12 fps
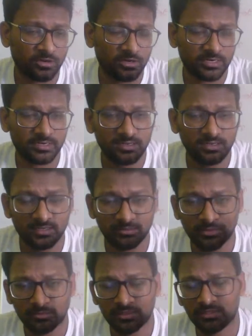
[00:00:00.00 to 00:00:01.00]
can't really
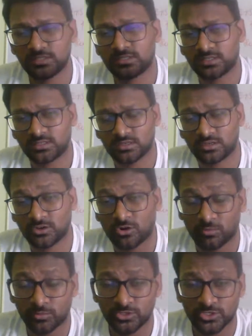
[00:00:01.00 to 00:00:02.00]
remember this
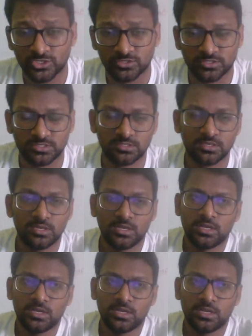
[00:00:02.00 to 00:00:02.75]
compositions.